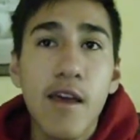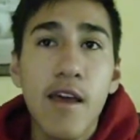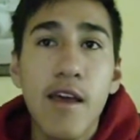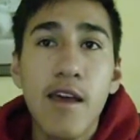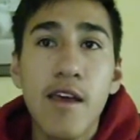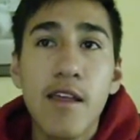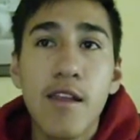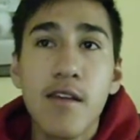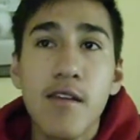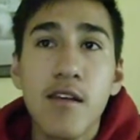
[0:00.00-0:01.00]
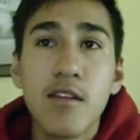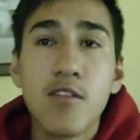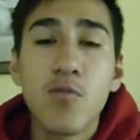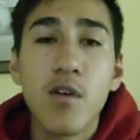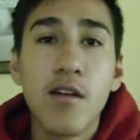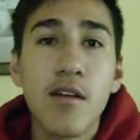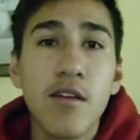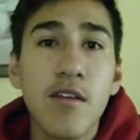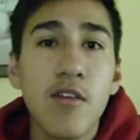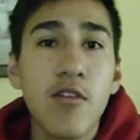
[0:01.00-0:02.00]
and I just want to,
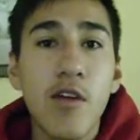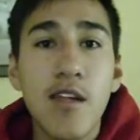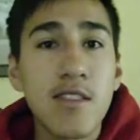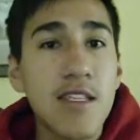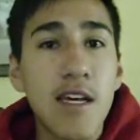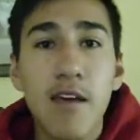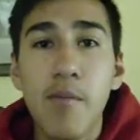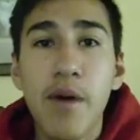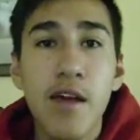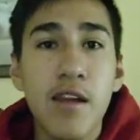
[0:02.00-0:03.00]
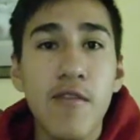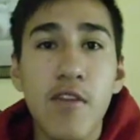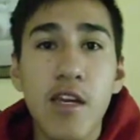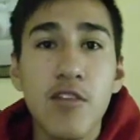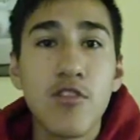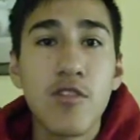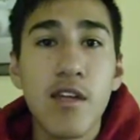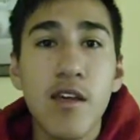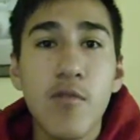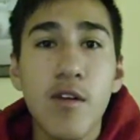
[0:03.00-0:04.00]
get into that competitive nature
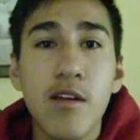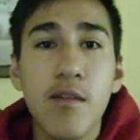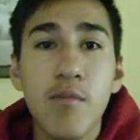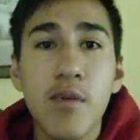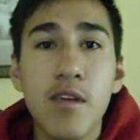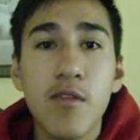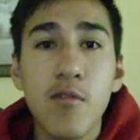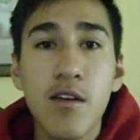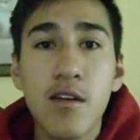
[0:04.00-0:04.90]
again, want to compete, want